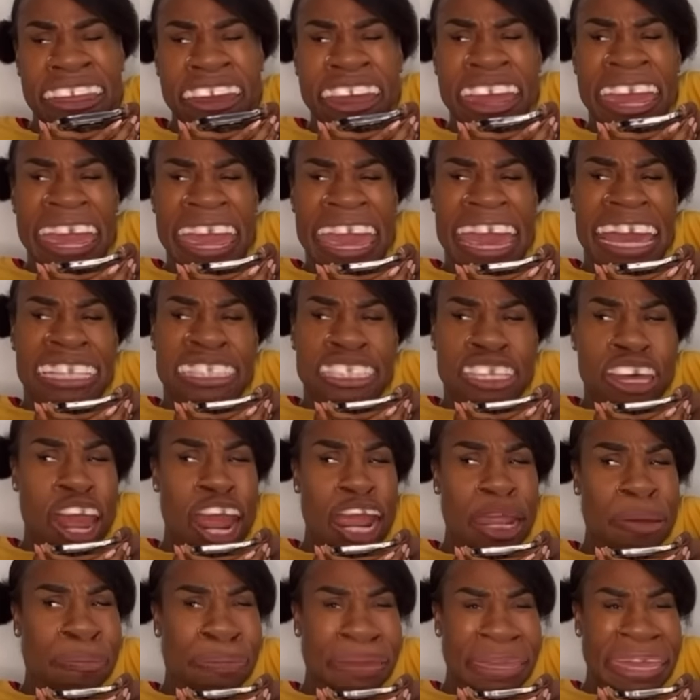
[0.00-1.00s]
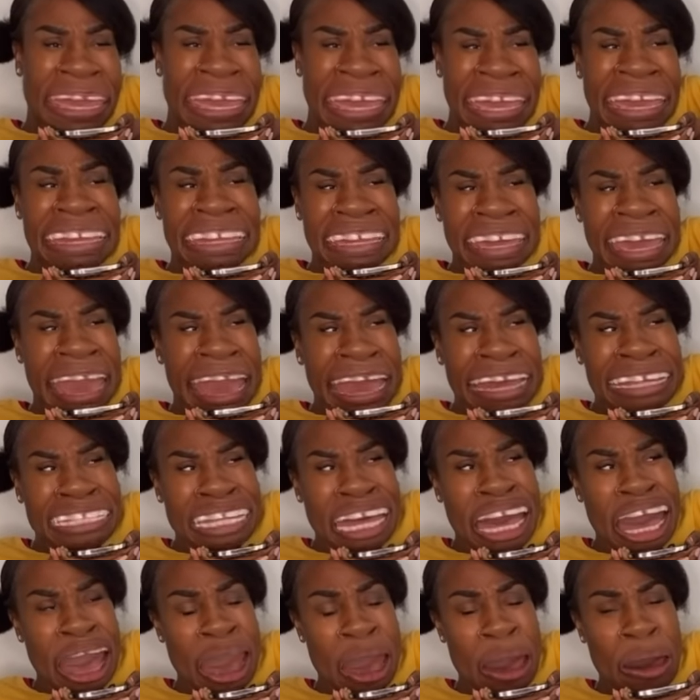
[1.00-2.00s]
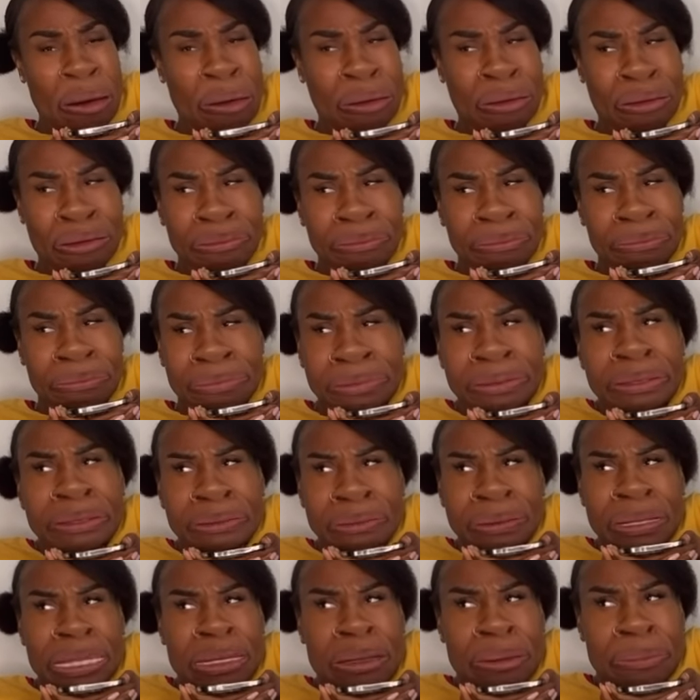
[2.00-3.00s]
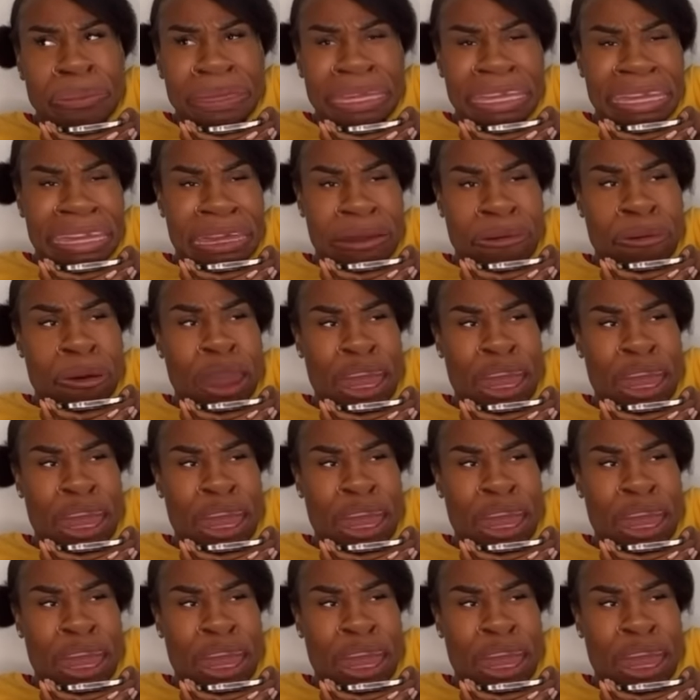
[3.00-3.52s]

Their heads are big? Yeah, I know. Real big.